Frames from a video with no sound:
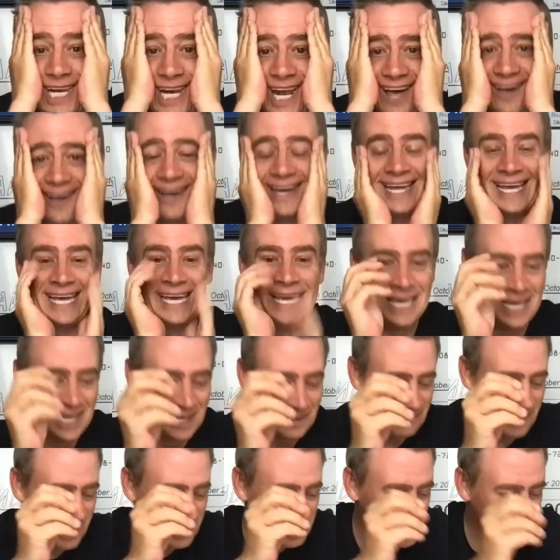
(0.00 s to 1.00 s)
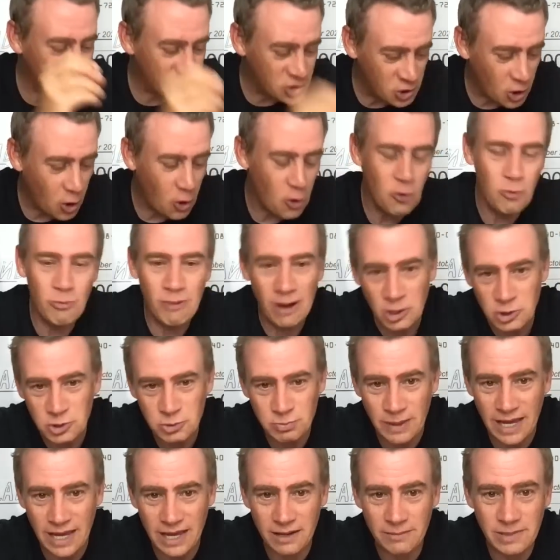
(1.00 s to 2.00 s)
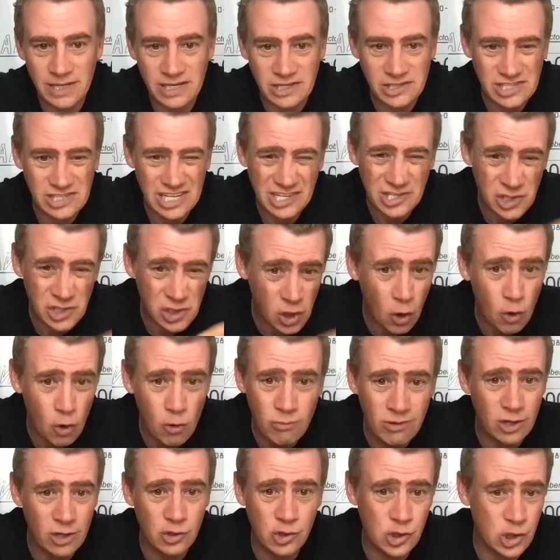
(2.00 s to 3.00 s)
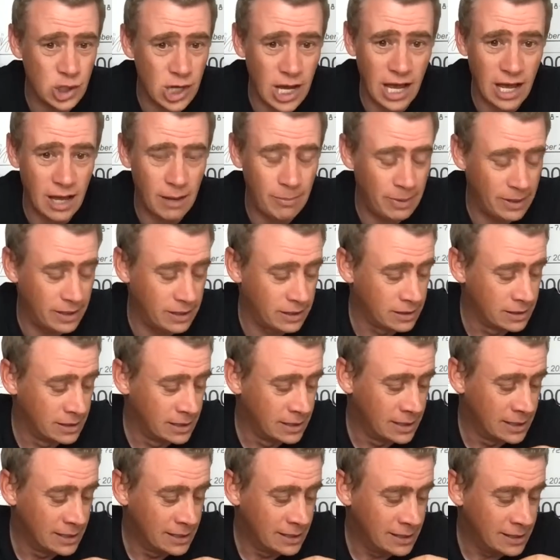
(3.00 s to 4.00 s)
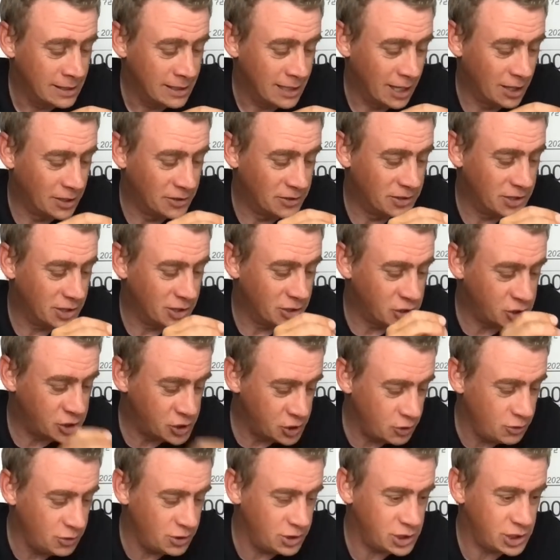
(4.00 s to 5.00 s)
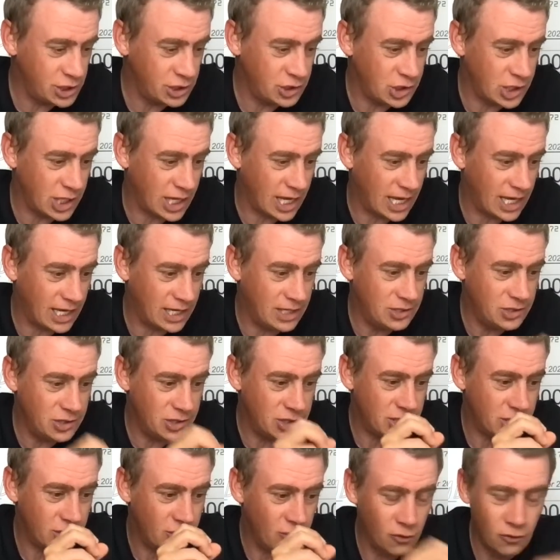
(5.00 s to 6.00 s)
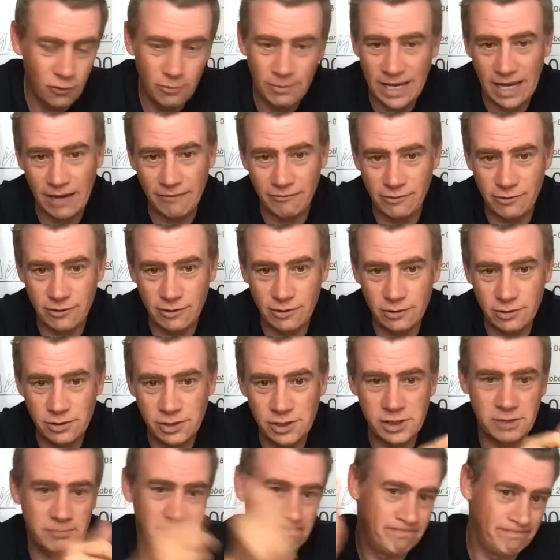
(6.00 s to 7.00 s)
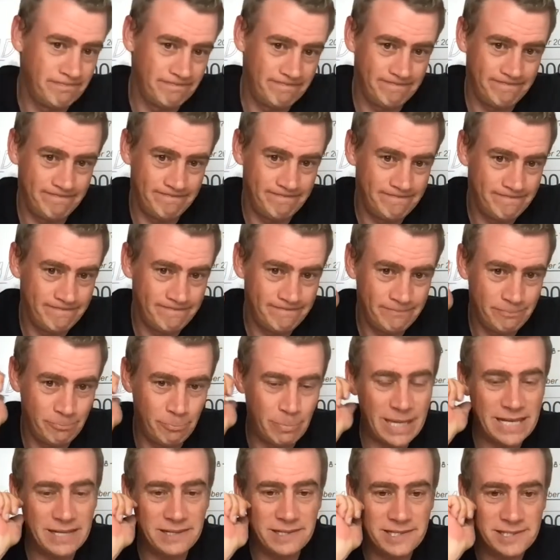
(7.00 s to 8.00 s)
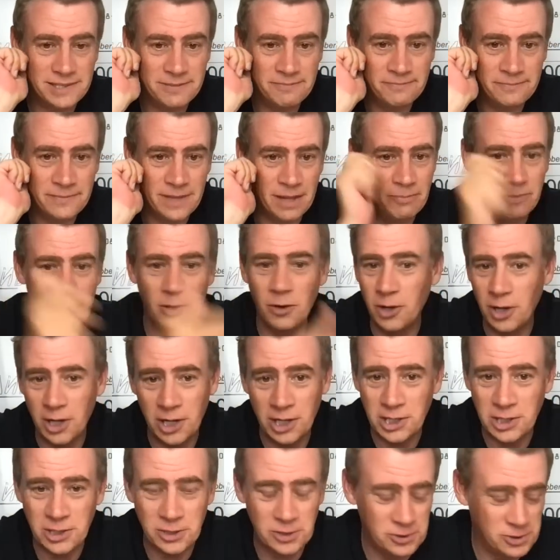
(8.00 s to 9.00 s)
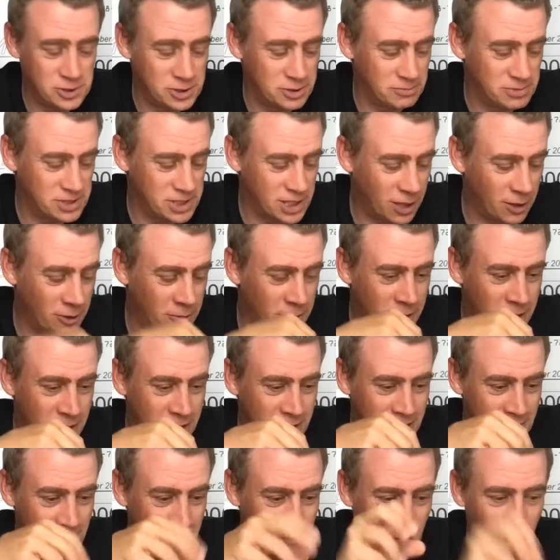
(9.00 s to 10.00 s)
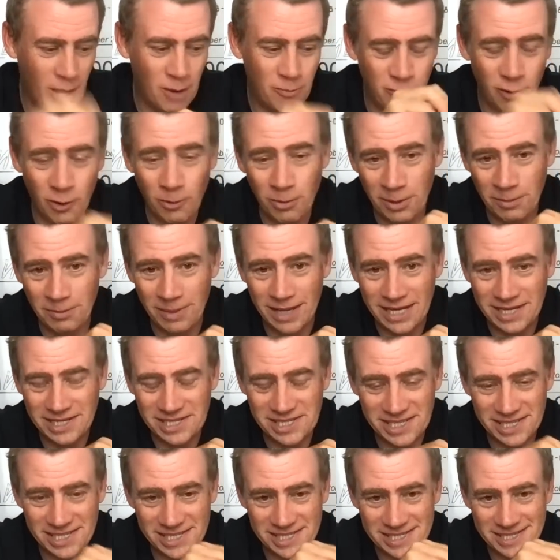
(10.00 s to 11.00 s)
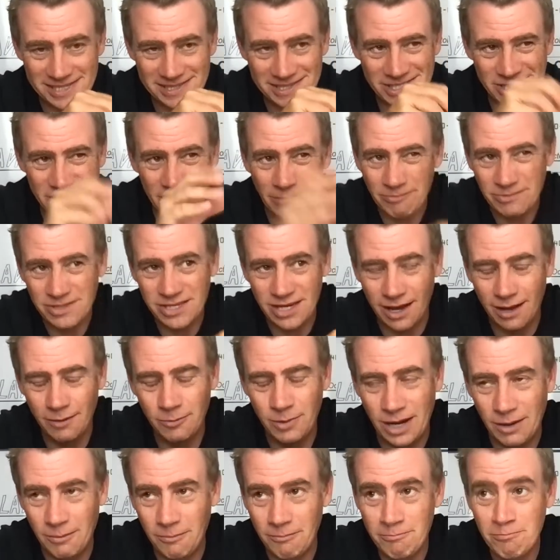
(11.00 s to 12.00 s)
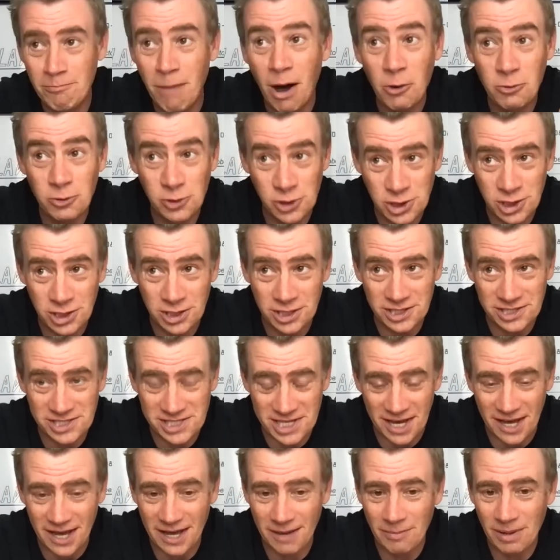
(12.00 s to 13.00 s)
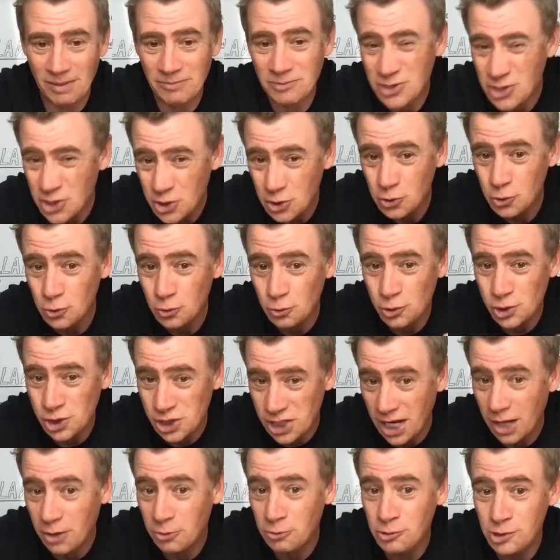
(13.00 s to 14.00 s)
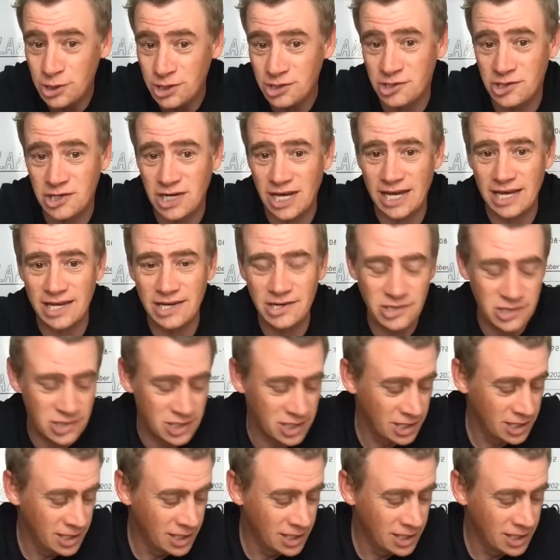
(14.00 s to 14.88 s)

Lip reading: Like, they're so much better because they're so much sharper. And as soon as I changed, all my other hooks binned. I'm not going to use them. So my problem is sometimes, well, most of the time, I'm too slow to change.